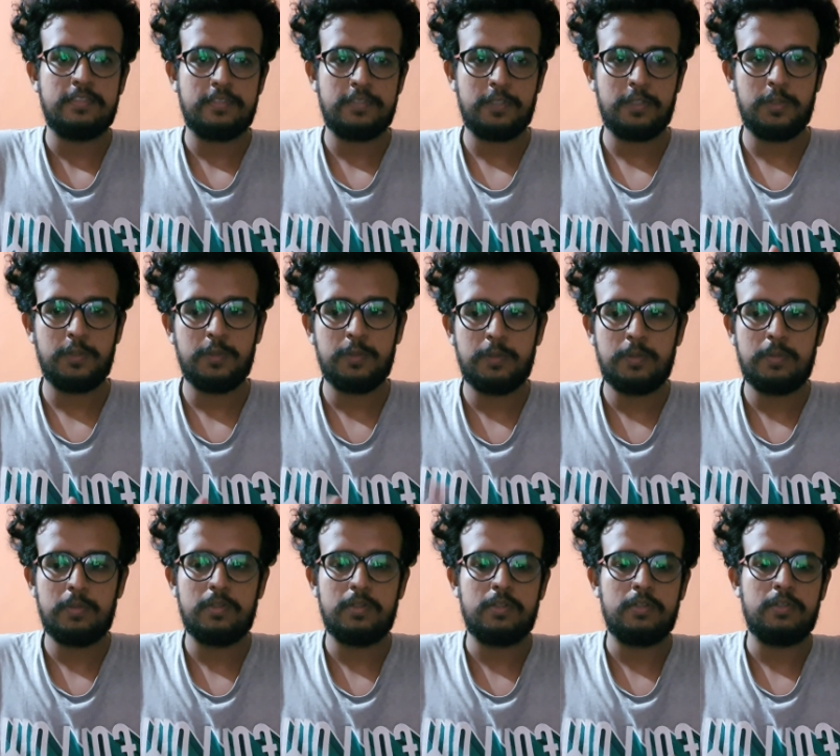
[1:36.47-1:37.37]

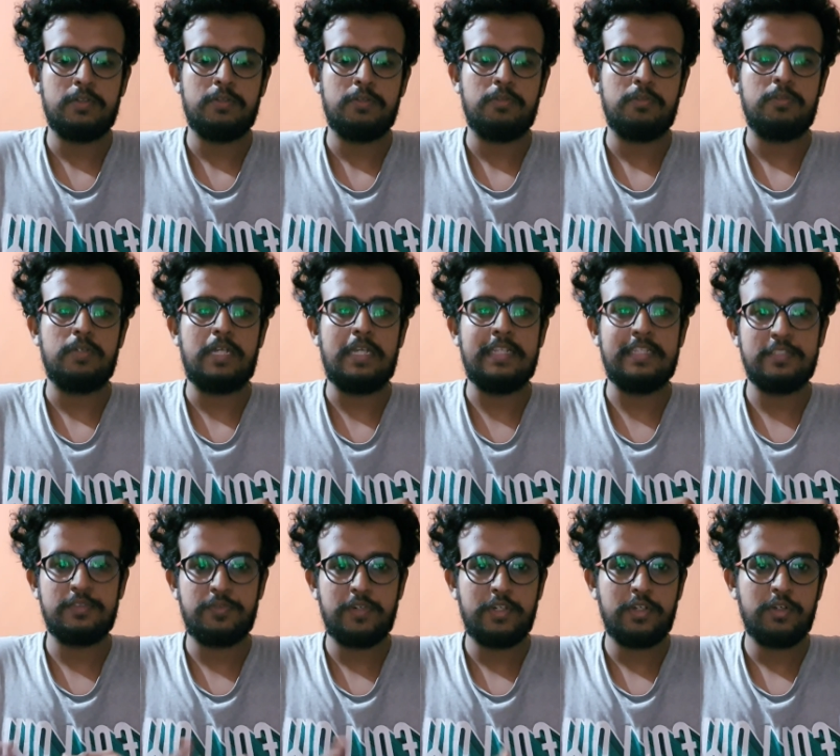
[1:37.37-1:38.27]
So in
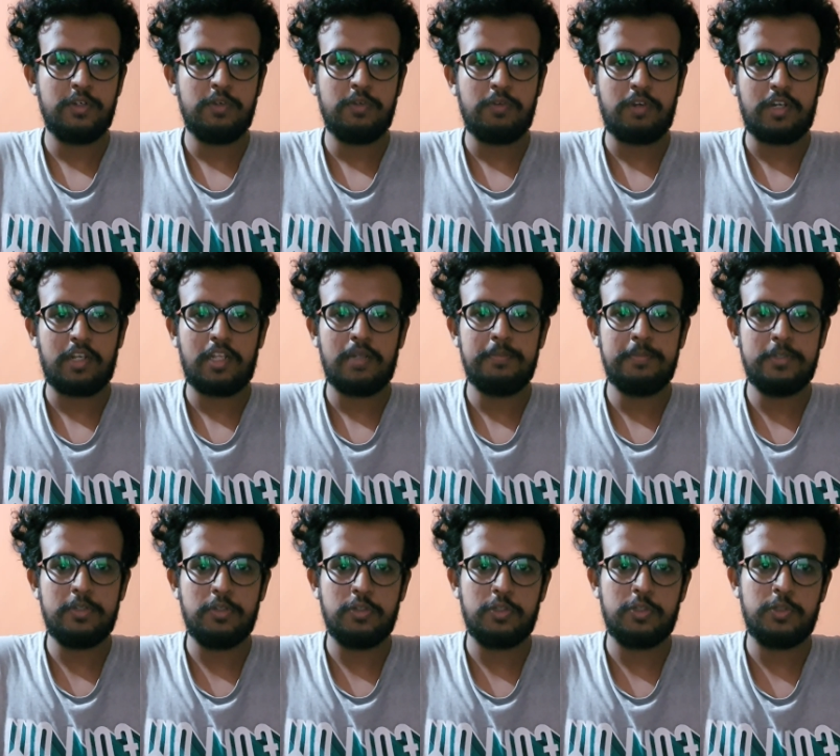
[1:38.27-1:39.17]
this video, what I'll be
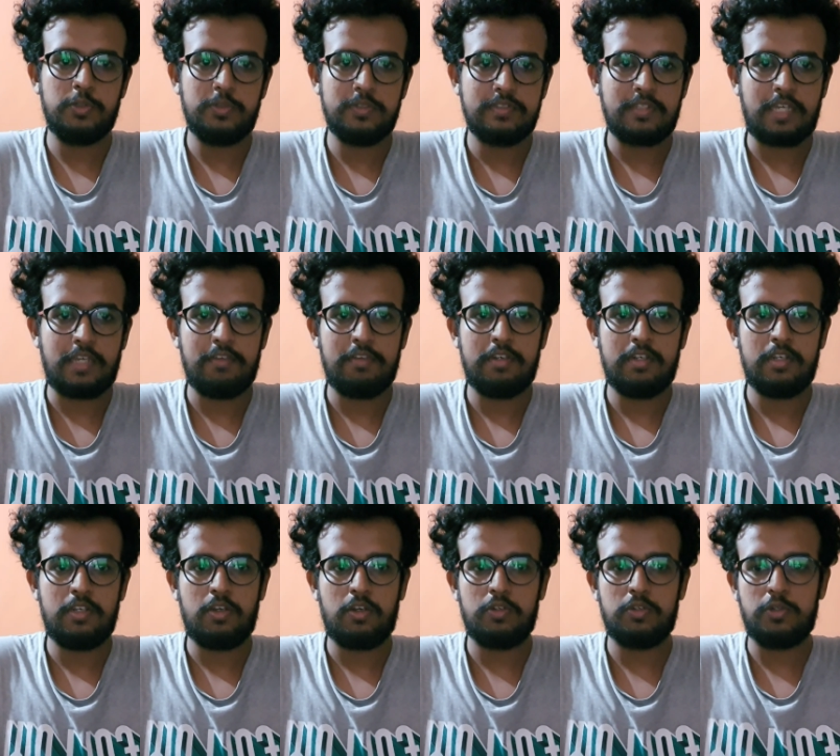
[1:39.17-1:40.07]
going to do is, I will
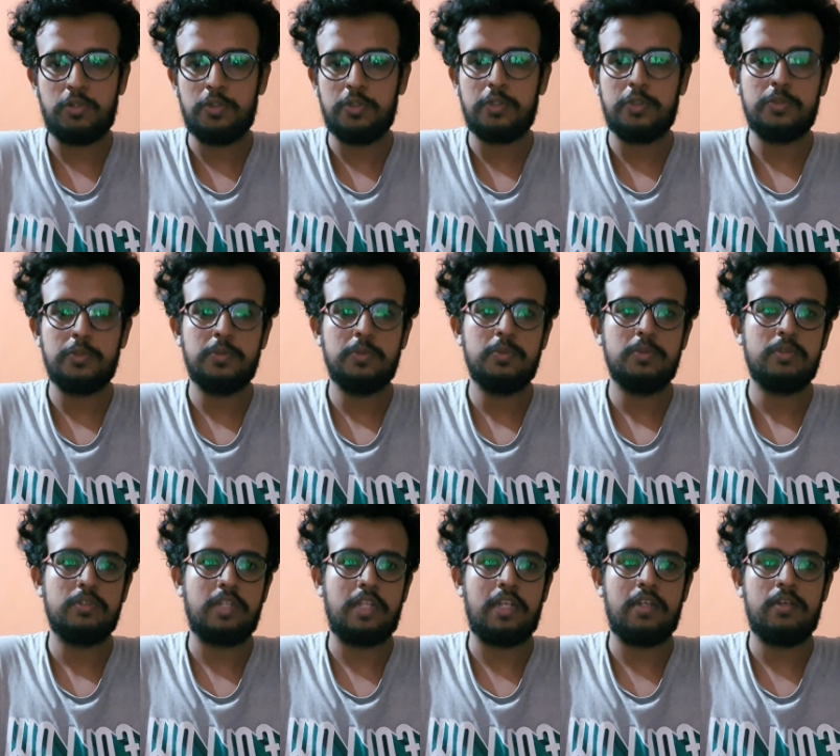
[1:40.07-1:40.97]
not going to
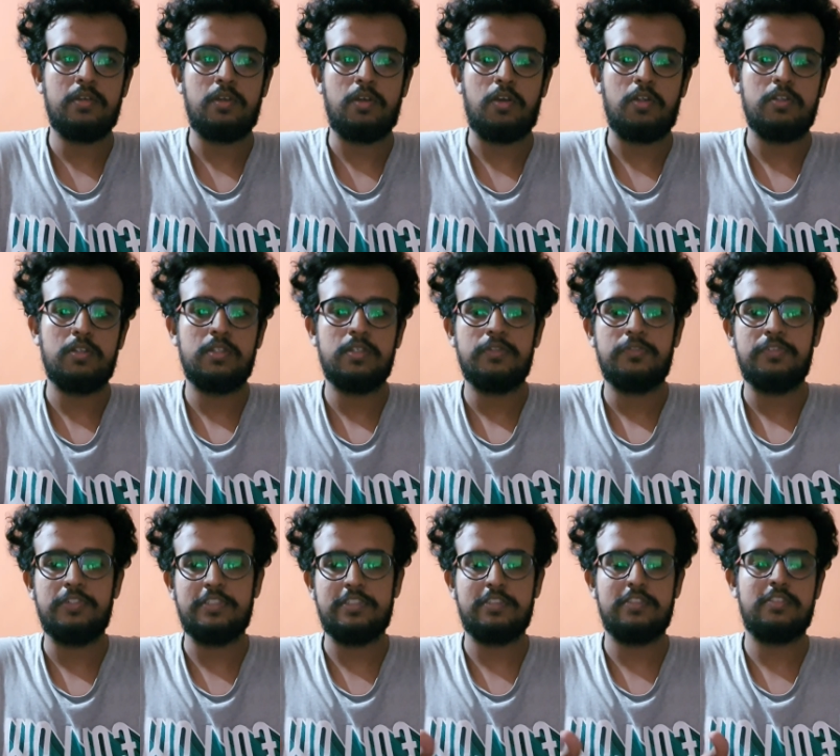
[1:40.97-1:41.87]
tell all the
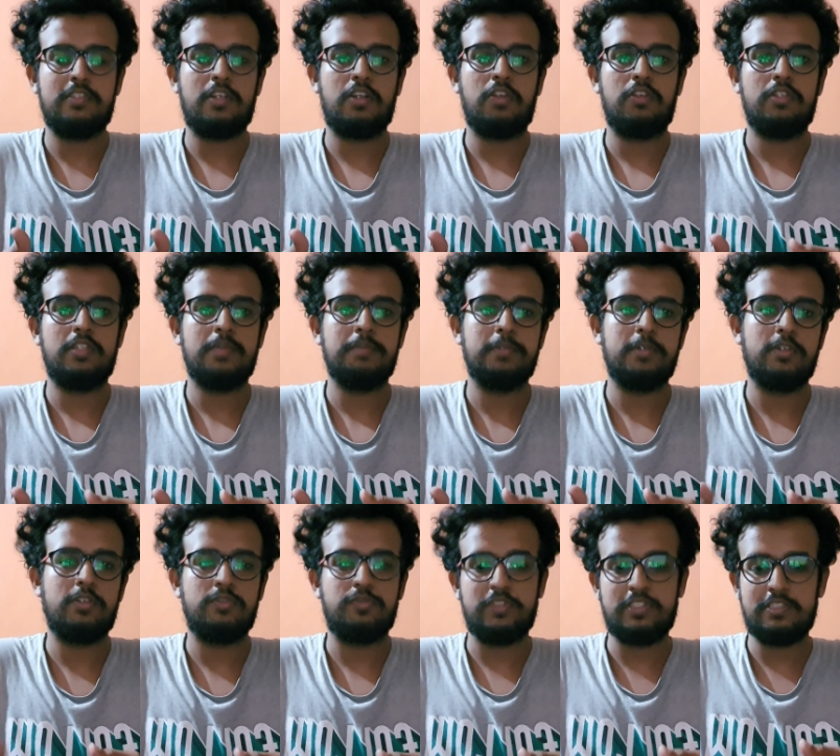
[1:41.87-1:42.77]
features and all things,
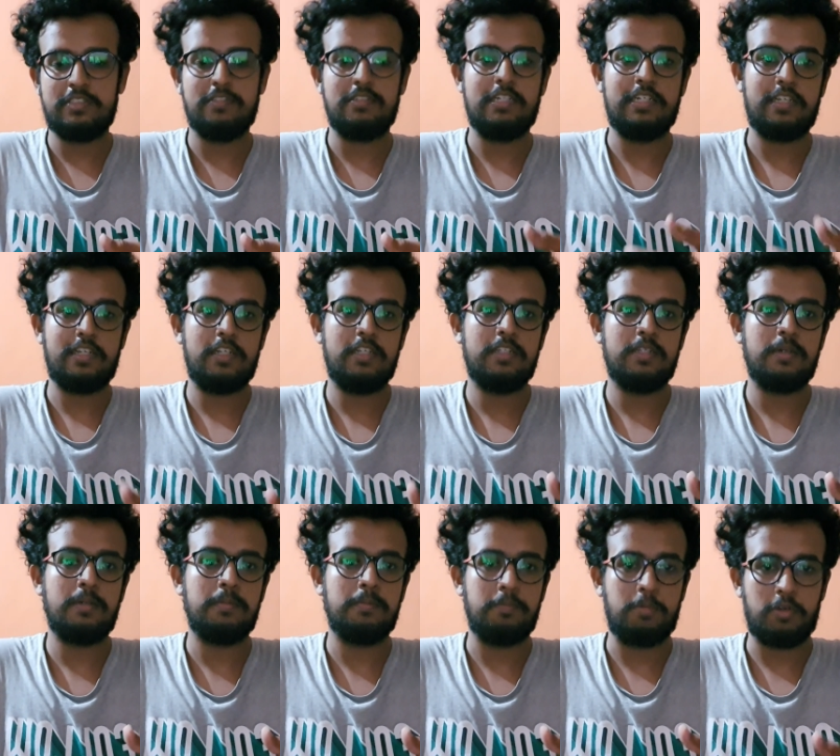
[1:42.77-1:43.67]
because which is written in
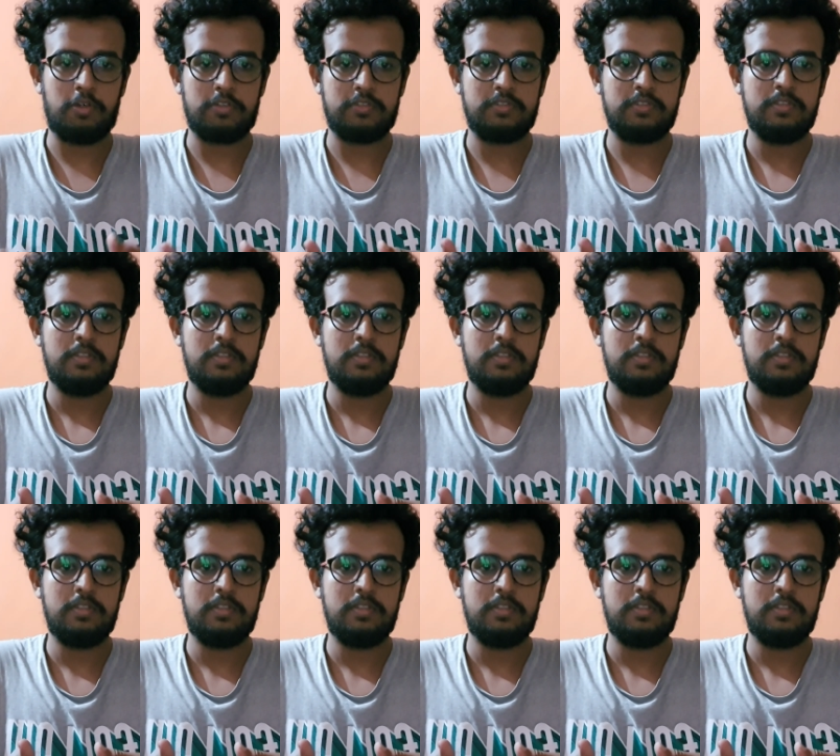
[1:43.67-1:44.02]
the box.